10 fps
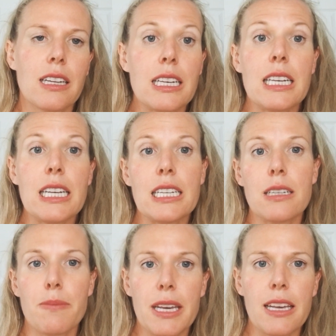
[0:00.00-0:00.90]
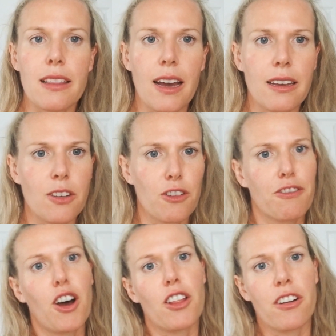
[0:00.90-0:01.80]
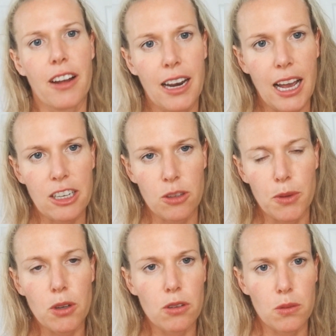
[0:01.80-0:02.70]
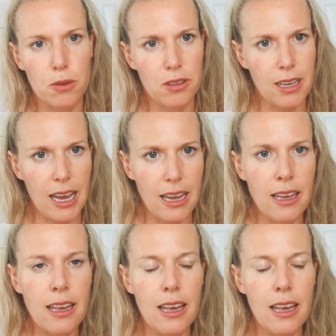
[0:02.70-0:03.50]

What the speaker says: need to be that your father had Hashimoto's per se.